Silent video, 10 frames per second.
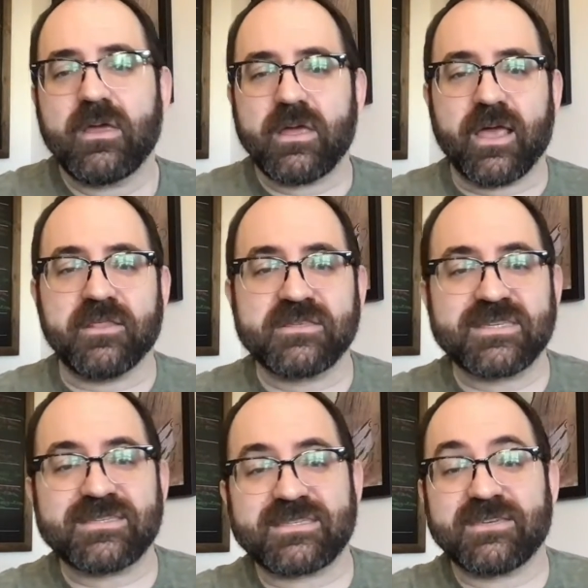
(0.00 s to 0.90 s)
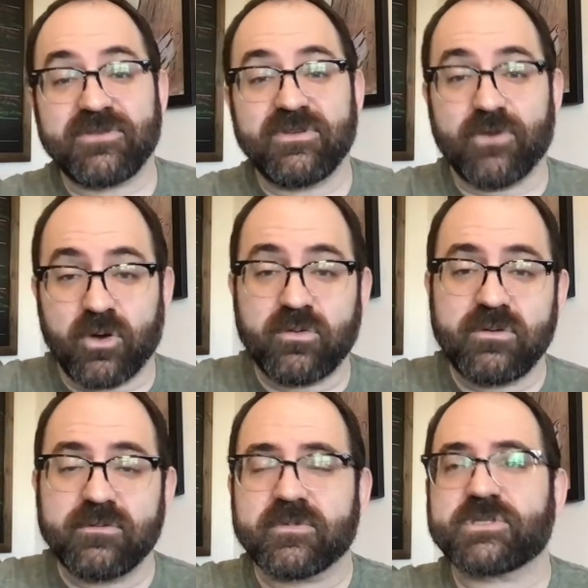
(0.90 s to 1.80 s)
And this is Sivivon.
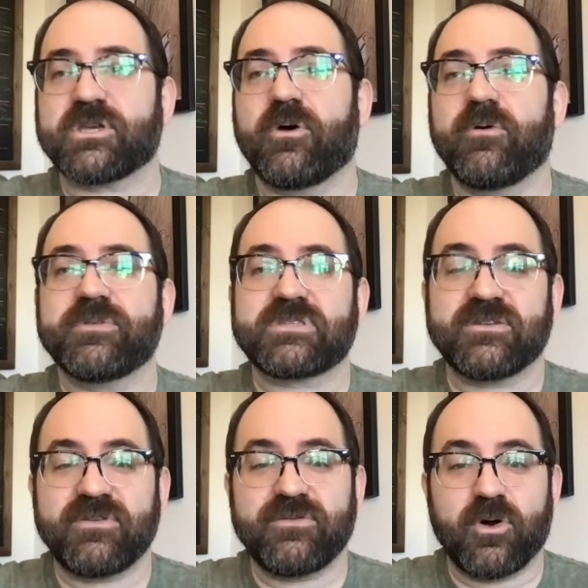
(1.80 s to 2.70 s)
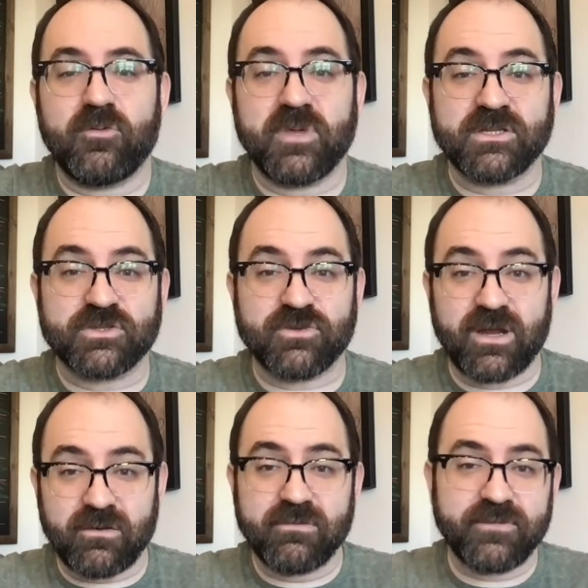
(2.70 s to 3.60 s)
So Sivivon means
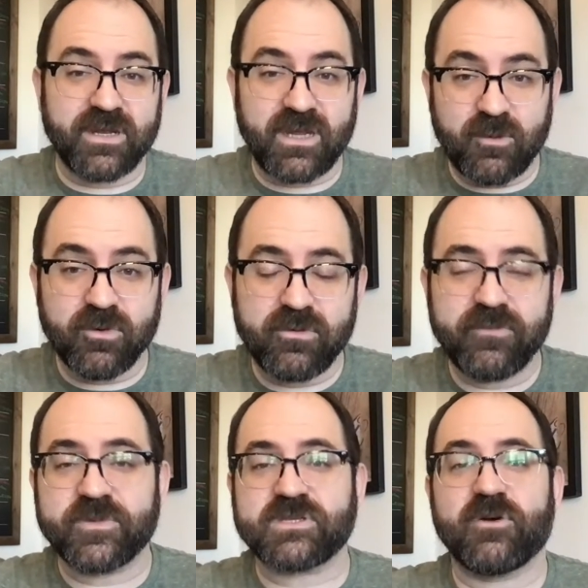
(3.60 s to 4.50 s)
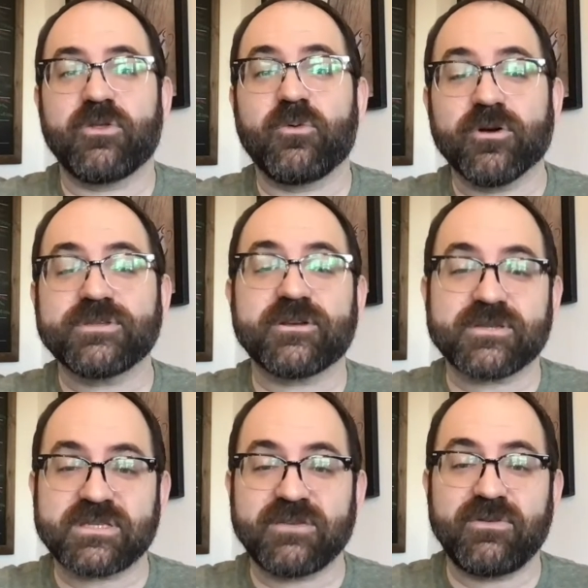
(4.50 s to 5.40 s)
dreidel in Hebrew. So the words are
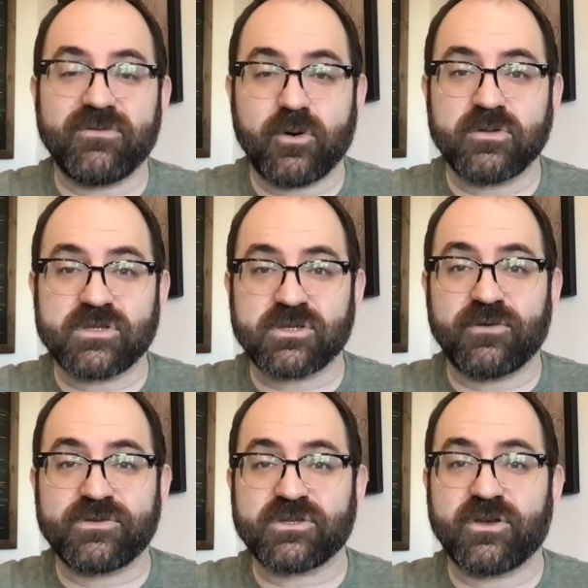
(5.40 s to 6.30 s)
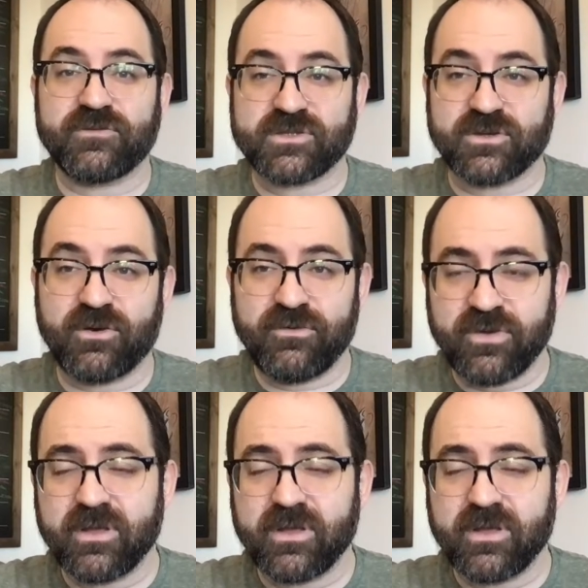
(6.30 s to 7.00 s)
Sivivon, Sov, Sov, Sov.